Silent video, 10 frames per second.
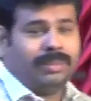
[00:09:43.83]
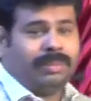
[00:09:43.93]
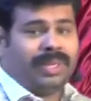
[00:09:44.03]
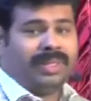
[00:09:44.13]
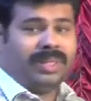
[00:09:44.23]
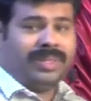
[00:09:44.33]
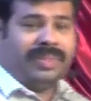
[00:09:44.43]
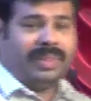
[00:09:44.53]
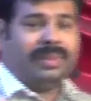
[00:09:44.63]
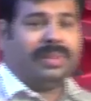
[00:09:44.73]
But this
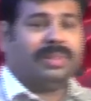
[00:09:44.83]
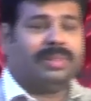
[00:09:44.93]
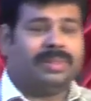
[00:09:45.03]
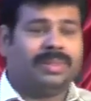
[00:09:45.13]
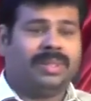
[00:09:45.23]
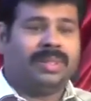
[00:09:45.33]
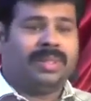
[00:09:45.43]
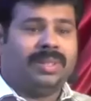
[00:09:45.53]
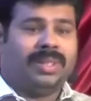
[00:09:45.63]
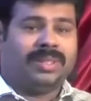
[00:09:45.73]
fellow
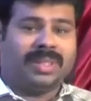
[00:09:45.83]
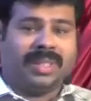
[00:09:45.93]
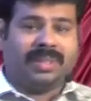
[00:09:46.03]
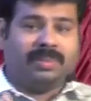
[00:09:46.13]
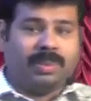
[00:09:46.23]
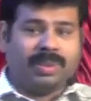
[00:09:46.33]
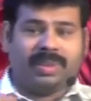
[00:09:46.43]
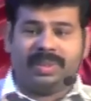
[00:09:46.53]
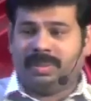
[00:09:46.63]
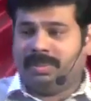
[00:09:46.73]
is getting
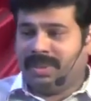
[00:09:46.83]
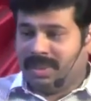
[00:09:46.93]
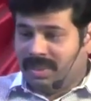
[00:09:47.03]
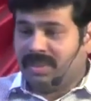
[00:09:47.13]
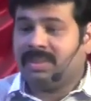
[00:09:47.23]
bored in the middle.